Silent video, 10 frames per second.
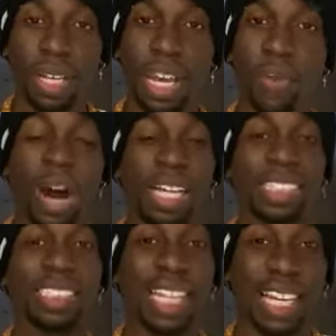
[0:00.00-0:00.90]
And why
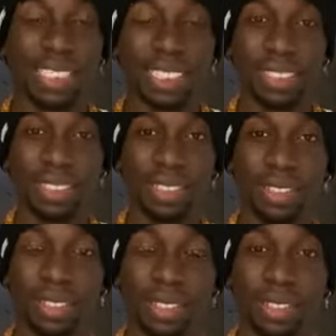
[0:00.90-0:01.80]
is that?
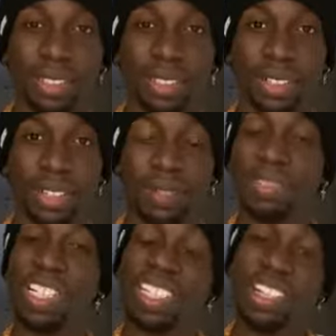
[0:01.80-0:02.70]

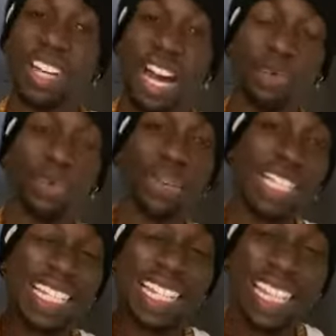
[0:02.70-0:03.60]
Because they're not
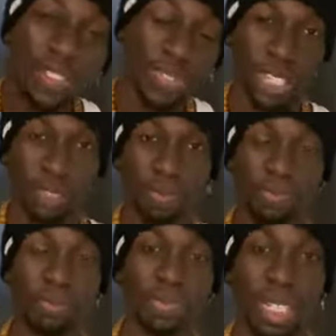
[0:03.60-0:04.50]
really living.
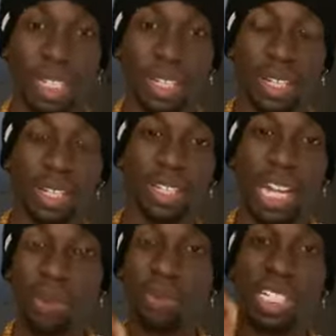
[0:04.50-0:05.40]
They're
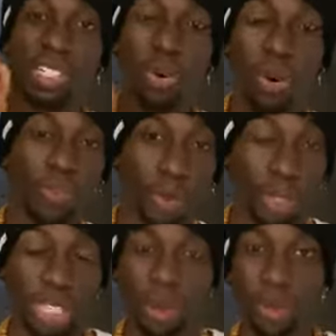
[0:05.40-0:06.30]
not really going for
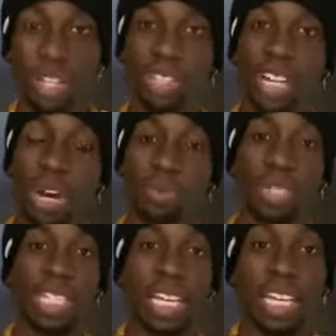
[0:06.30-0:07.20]
what they want. They're not
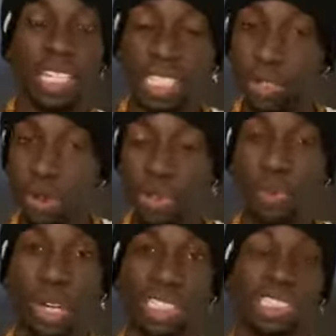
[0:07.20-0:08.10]
really, you know, you
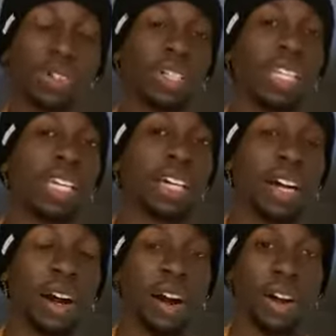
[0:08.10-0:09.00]
want a certain
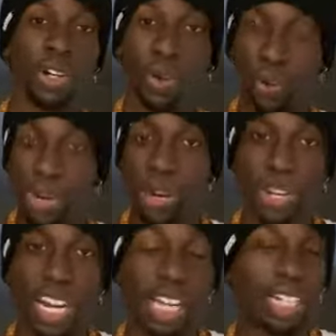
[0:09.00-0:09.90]
uh, career.
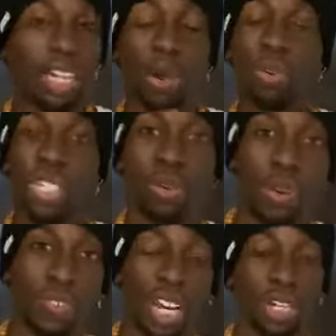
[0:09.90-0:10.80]
You're not. They're not really going
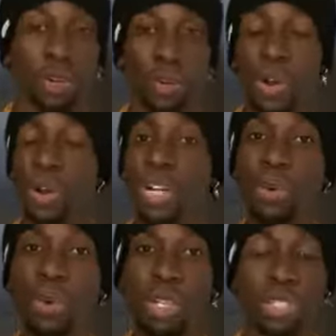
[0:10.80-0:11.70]
for that career. They
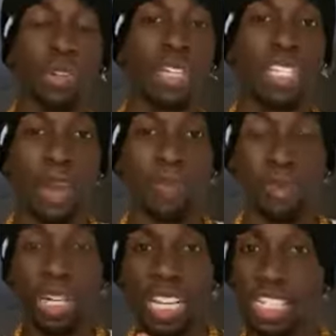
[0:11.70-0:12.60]
want a certain type of
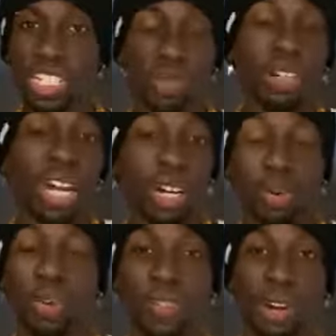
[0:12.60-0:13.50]
relationship. They're not
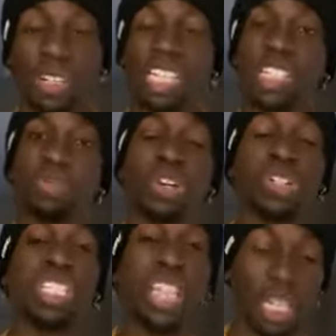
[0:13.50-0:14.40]
going for that relationship. They're
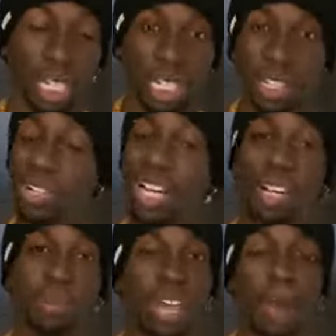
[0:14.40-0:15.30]
settling. You're not
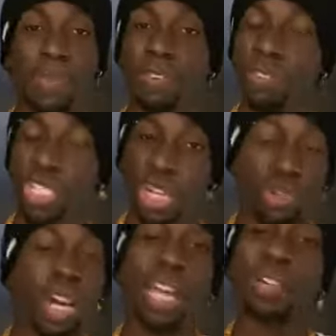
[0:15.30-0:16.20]
gonna be happy if you settle.
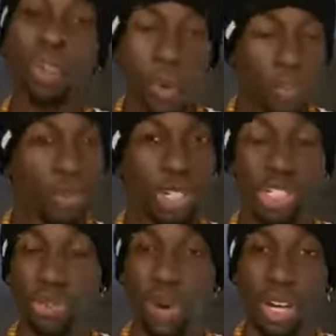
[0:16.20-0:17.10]
You gotta go for what
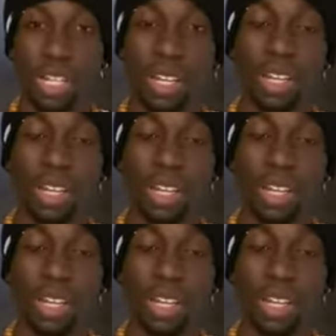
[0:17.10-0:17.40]
you want.